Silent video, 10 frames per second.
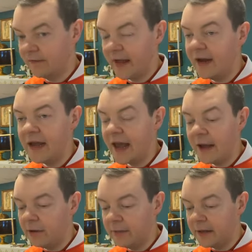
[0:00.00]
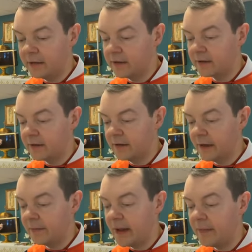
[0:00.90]
of any ailments
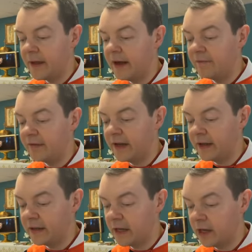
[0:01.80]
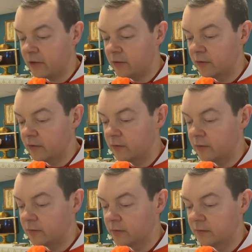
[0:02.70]
that may be afflicting you.
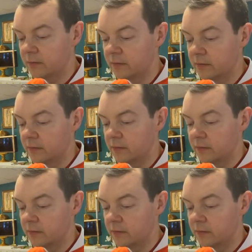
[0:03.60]
Hmm?